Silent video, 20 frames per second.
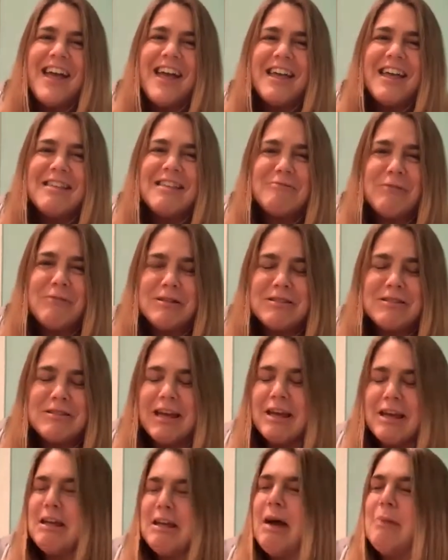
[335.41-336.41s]
is what's
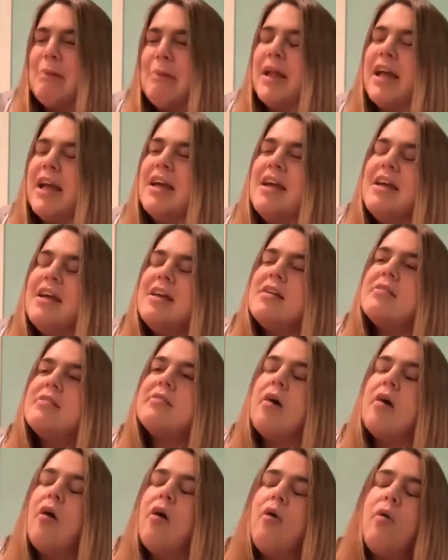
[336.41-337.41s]
actually happening.
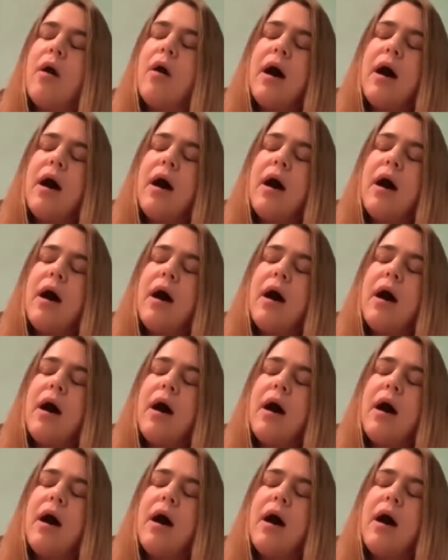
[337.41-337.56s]
So,